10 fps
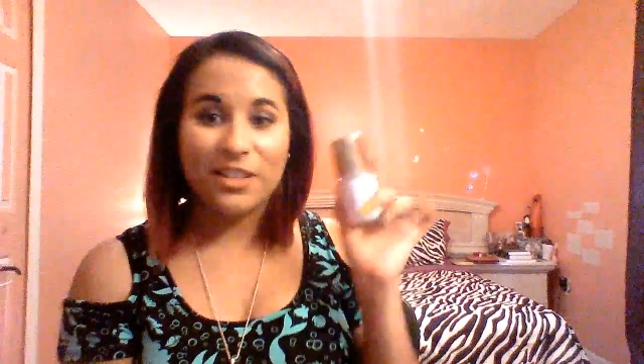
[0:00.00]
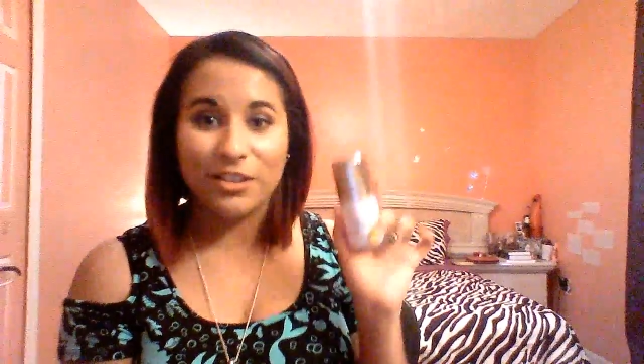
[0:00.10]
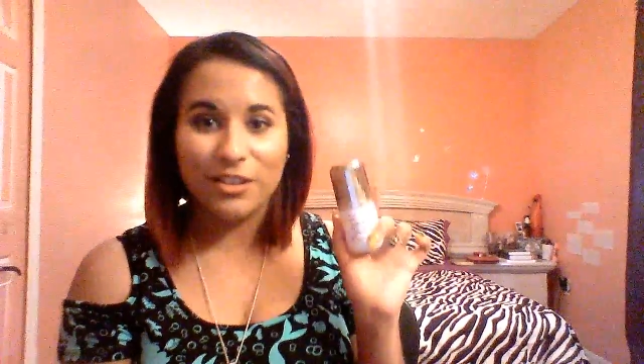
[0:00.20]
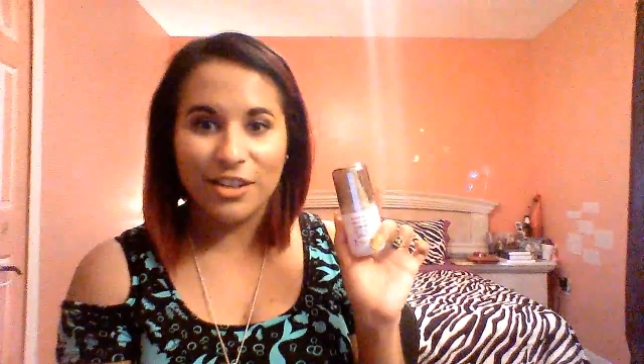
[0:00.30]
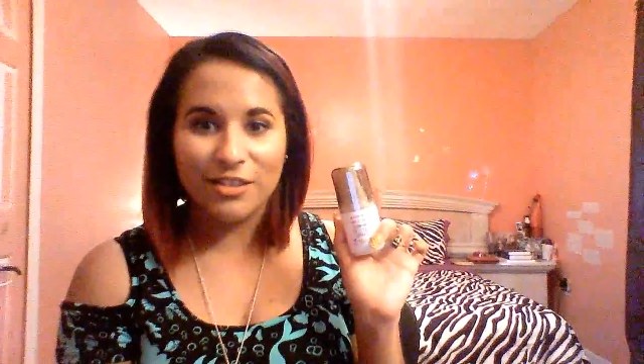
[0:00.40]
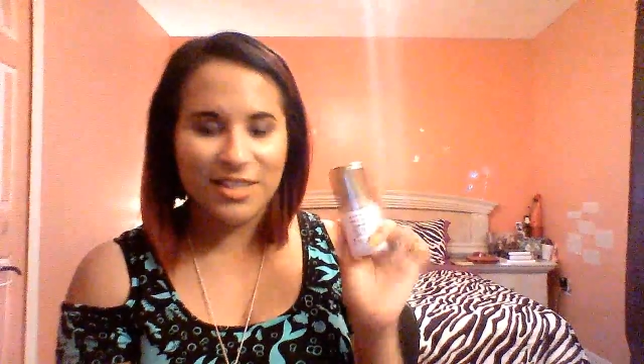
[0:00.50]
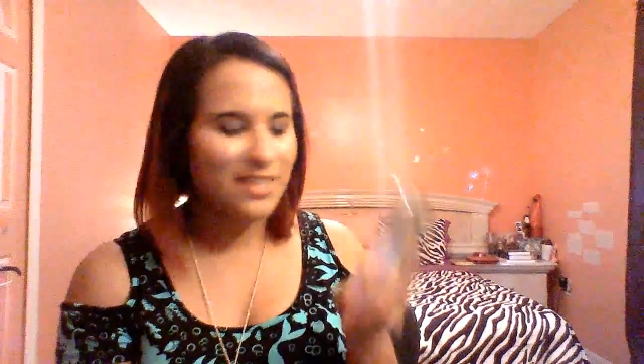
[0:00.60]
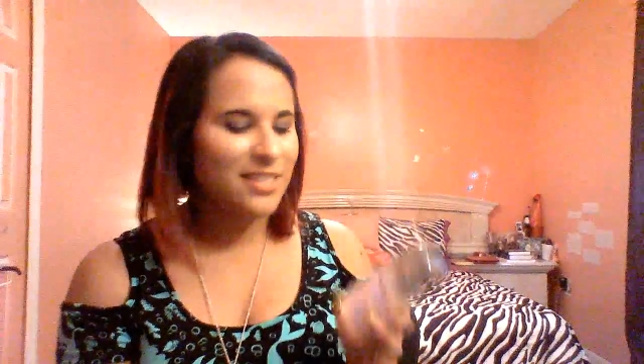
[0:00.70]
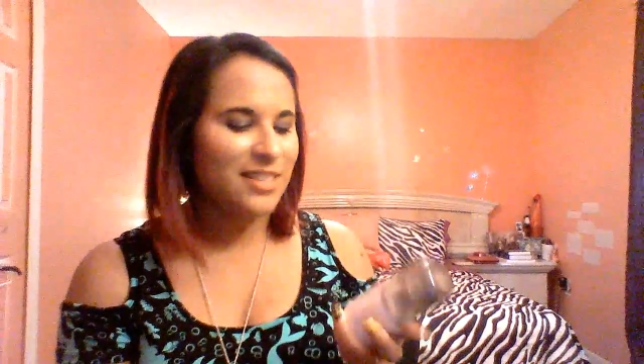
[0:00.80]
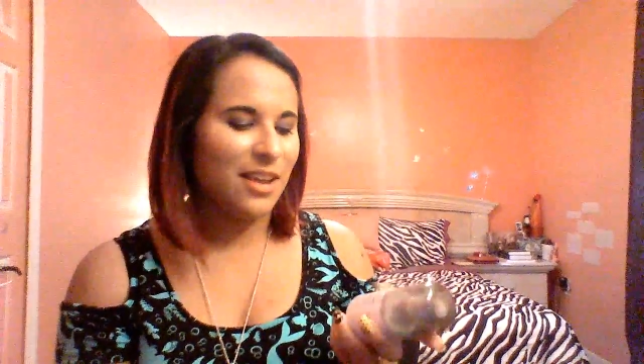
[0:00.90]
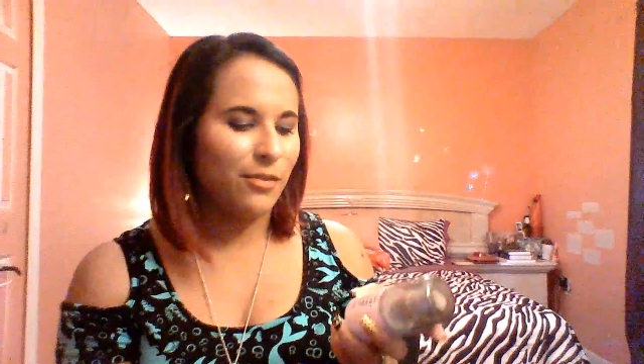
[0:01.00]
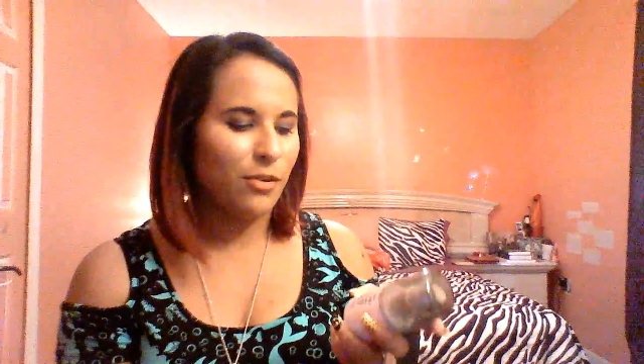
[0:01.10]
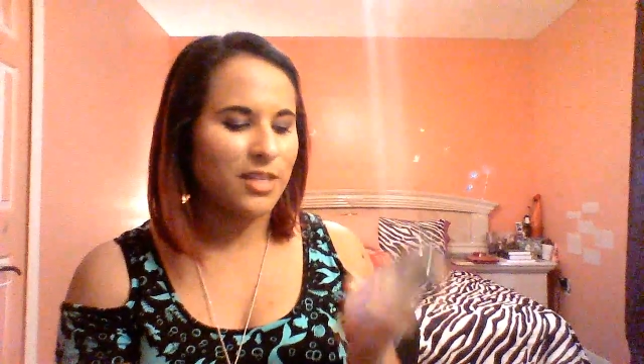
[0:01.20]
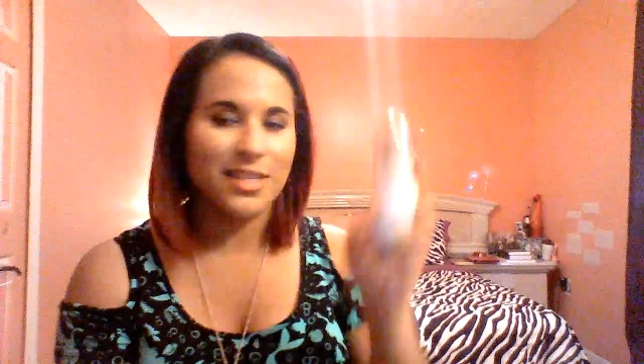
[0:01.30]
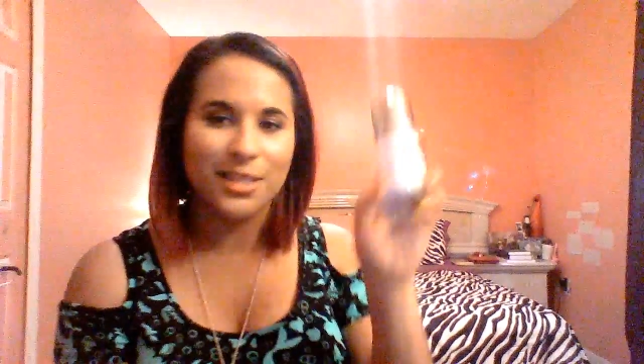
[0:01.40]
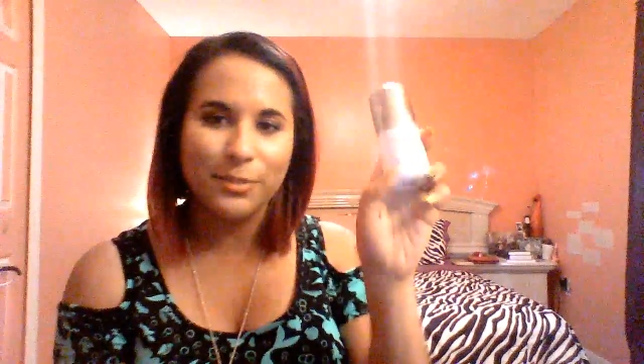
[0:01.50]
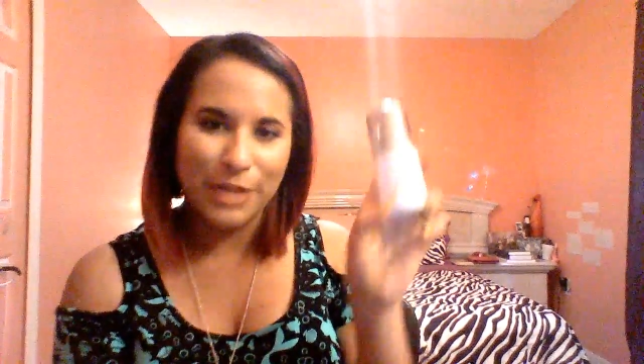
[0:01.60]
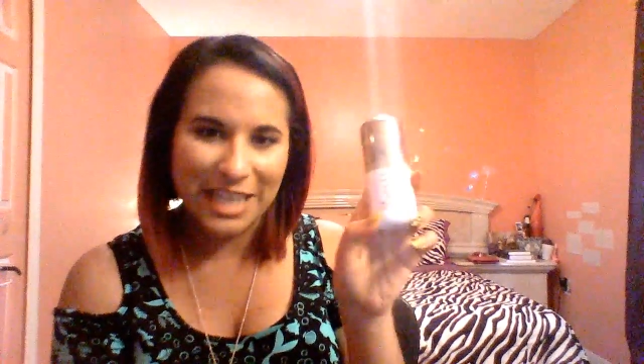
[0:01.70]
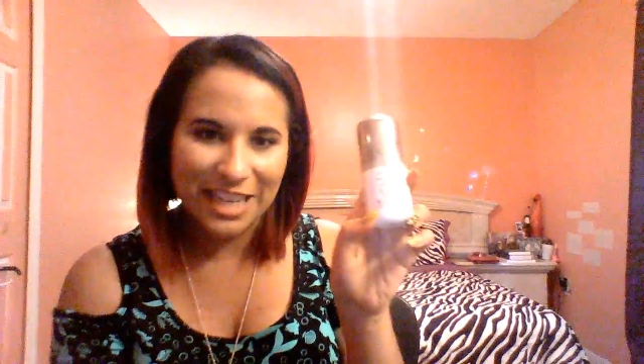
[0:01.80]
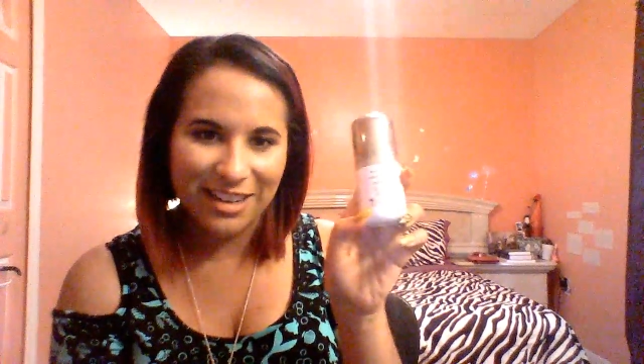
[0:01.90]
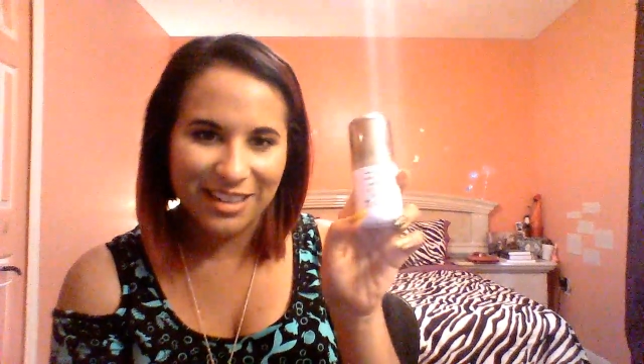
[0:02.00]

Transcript: I saw her use this, and of course it has a bunny